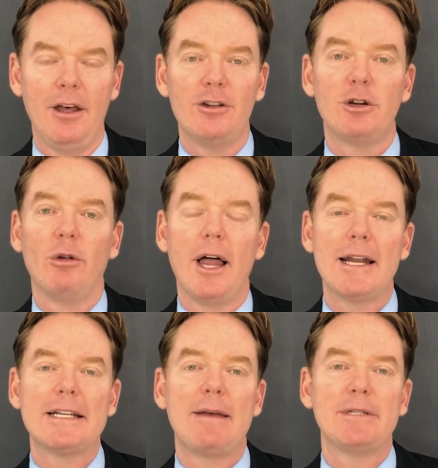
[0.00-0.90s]
So a lot
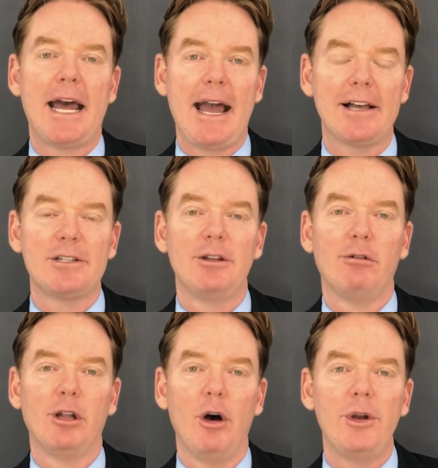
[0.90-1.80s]
of times
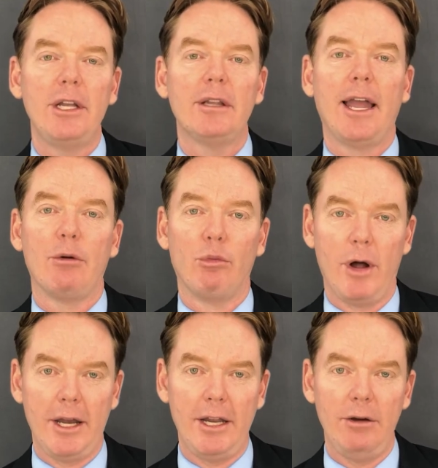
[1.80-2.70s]
axial loading, like
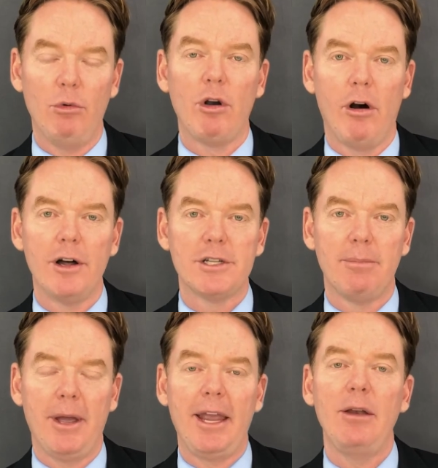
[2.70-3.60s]
running, will cause the
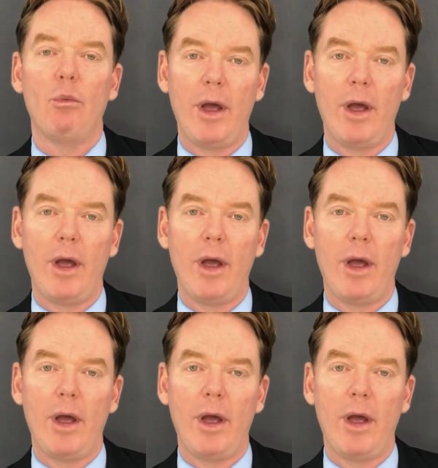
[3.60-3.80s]
pain.